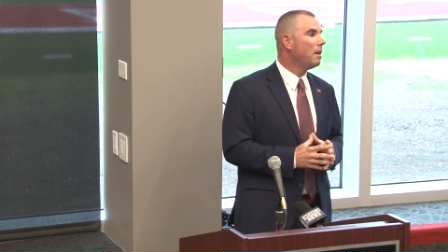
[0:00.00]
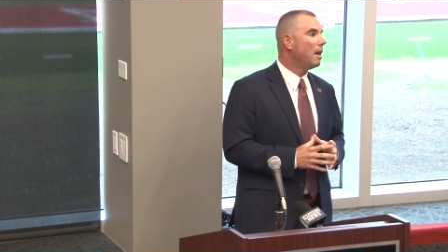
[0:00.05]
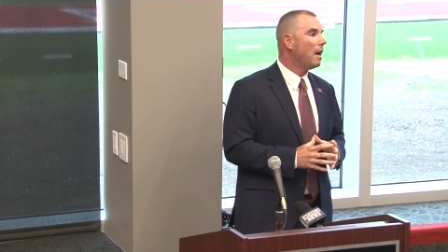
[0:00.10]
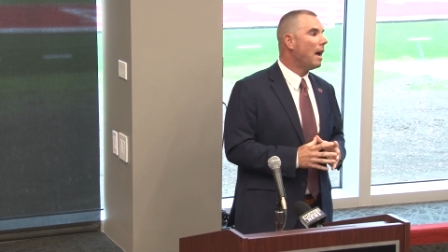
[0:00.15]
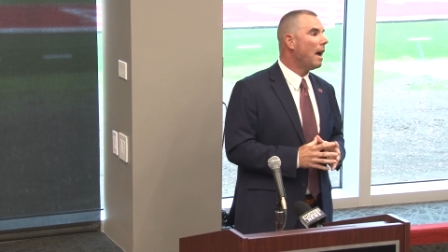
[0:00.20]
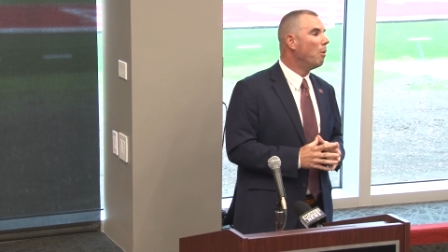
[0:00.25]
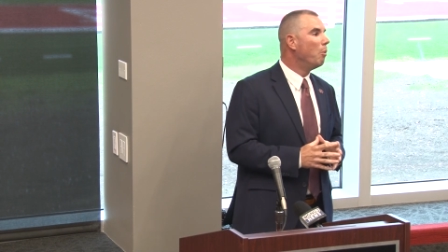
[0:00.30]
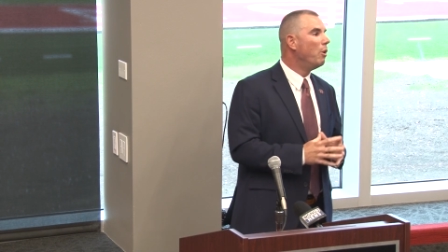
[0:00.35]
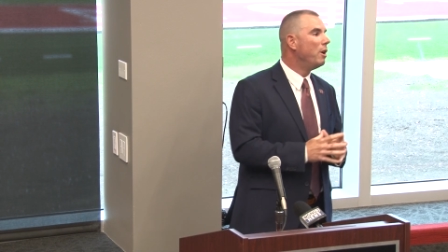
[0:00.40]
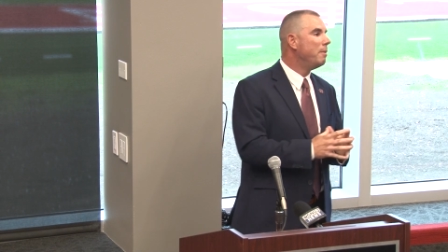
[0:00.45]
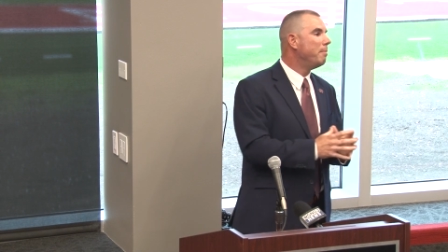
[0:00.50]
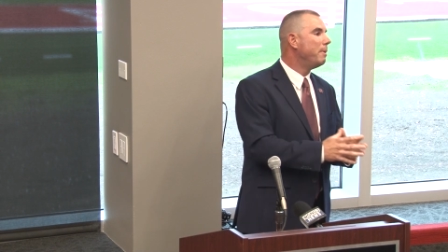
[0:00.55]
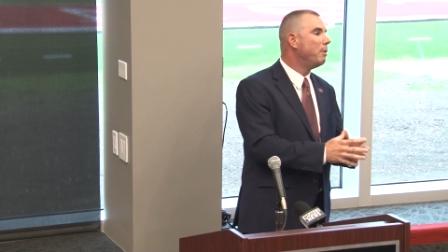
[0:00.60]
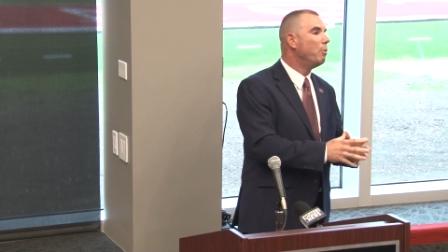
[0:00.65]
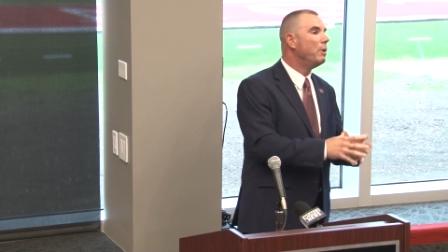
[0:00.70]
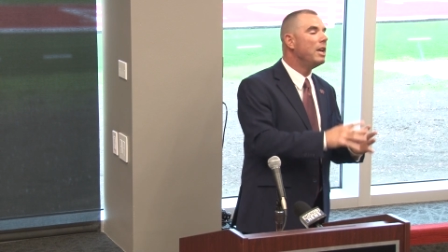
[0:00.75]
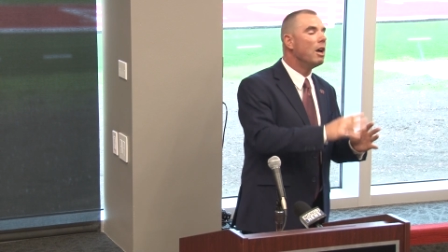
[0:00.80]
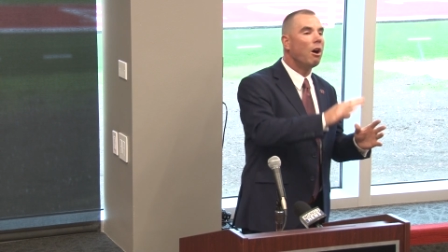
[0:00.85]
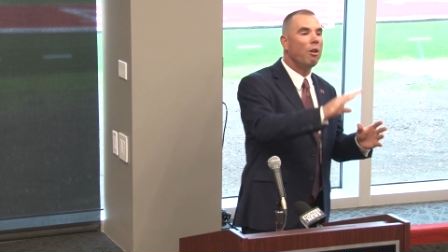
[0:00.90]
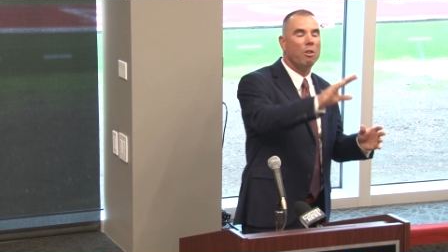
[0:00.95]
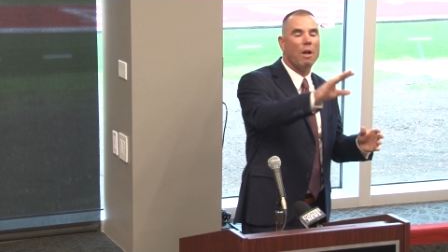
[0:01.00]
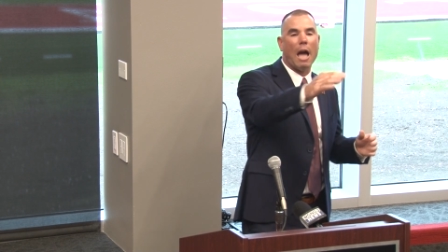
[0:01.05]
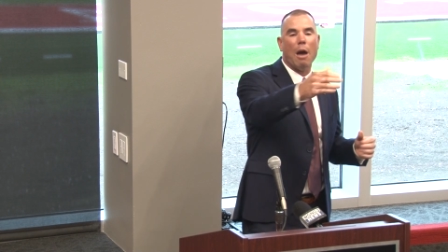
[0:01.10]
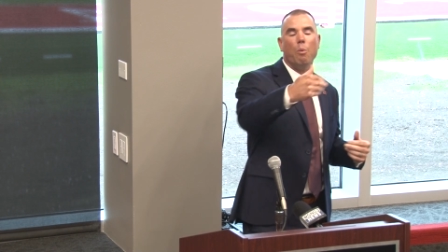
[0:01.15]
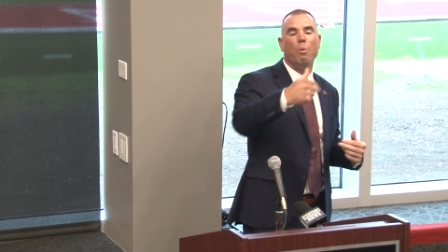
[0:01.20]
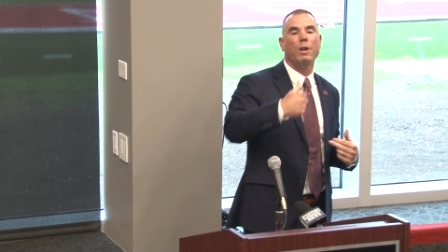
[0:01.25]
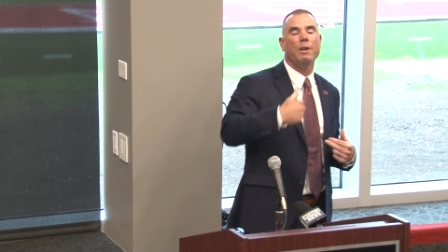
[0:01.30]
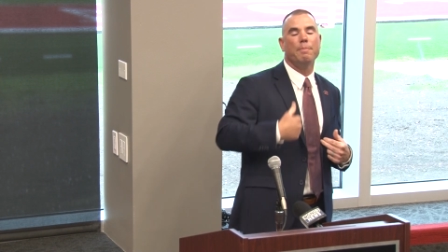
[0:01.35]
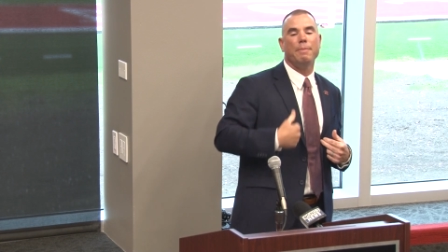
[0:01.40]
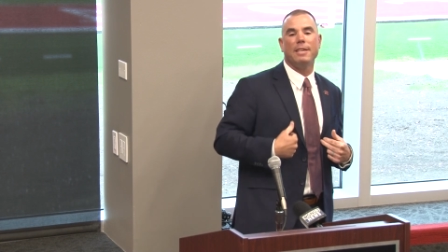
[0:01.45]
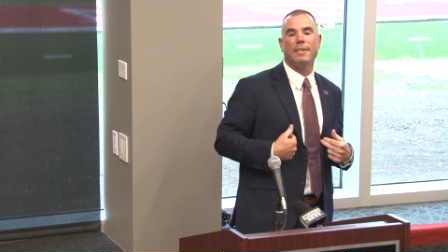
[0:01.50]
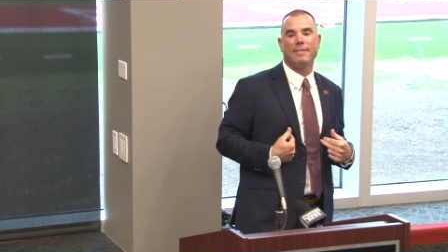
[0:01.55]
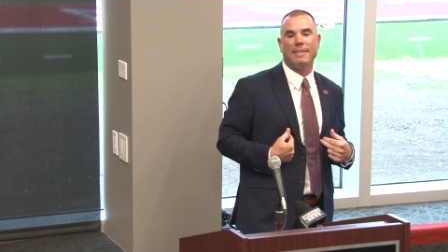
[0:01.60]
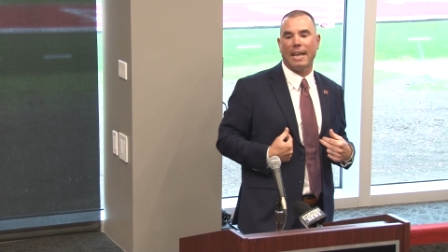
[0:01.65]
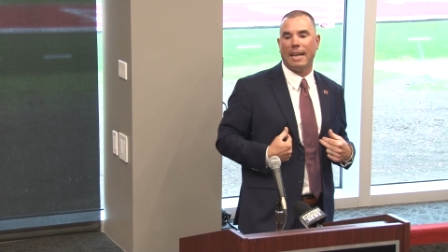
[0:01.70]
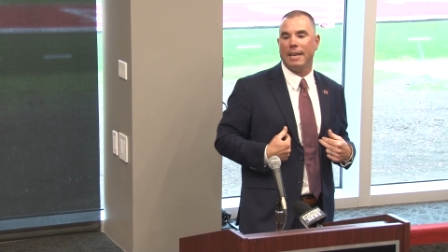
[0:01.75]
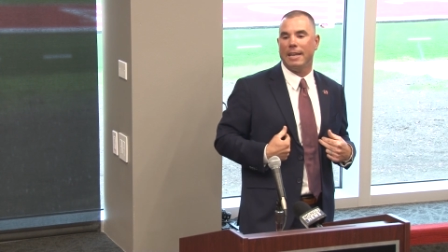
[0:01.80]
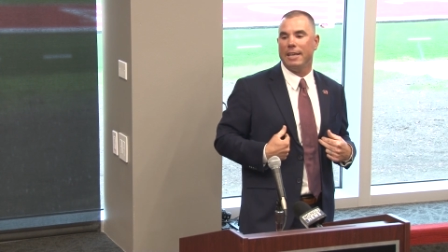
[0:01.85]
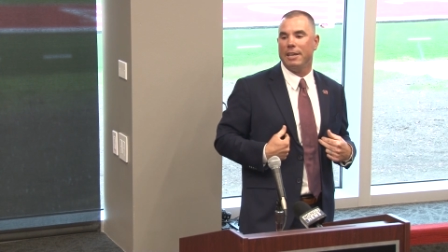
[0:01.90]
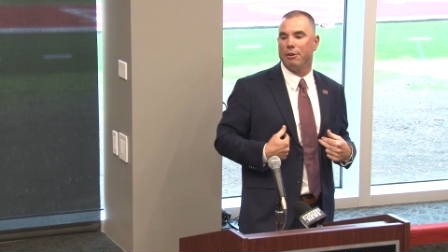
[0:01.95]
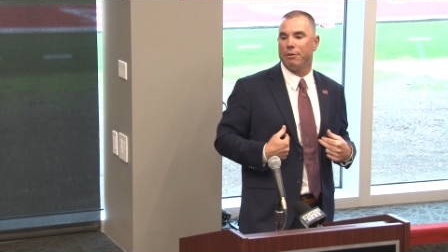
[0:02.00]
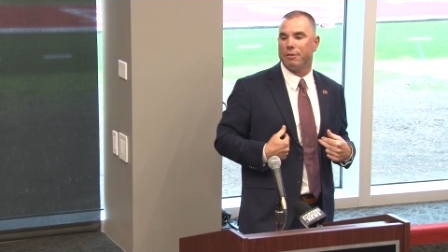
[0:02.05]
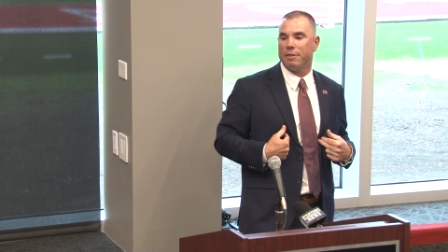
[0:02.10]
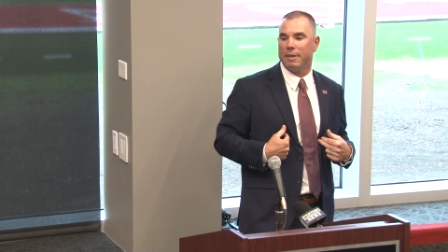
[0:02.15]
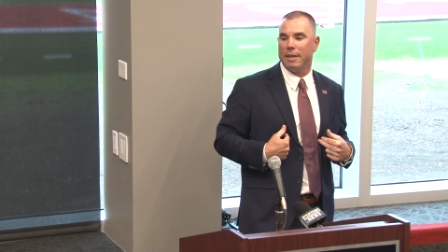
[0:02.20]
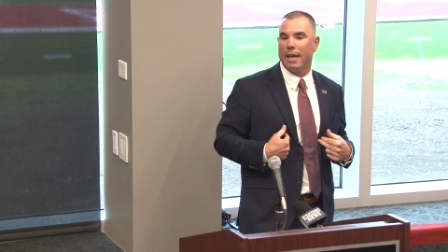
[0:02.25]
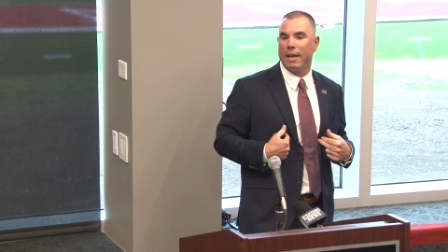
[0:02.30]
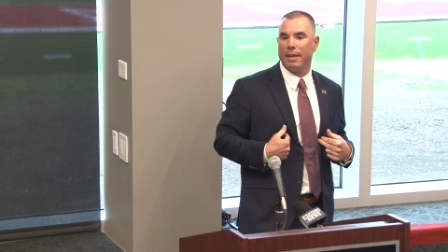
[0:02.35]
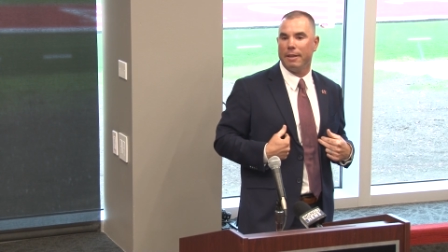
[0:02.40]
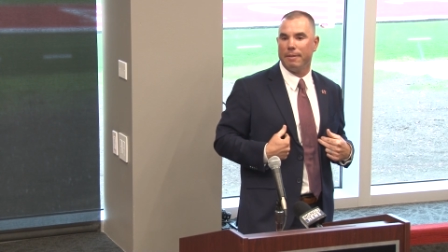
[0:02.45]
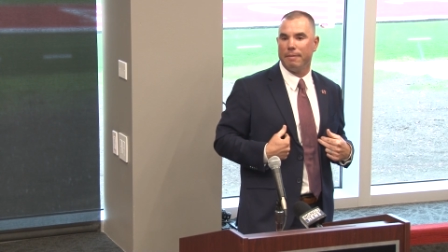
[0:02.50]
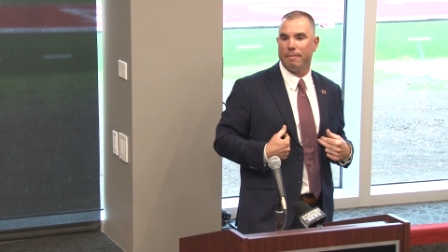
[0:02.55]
I wouldn't be, we all know, I wouldn't be standing here today